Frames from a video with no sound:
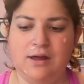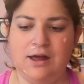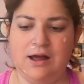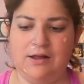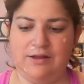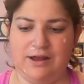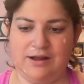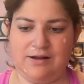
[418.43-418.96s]

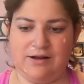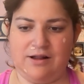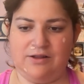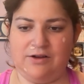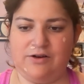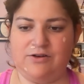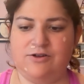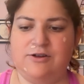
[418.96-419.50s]
LA
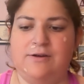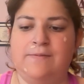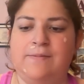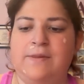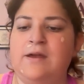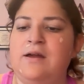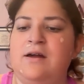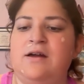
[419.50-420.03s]
Colors.
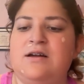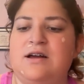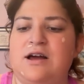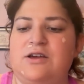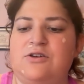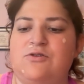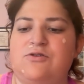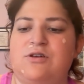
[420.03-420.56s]
I
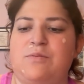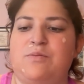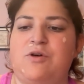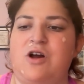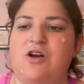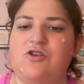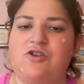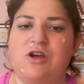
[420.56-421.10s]
use a
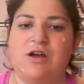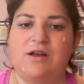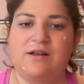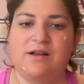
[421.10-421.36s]
brush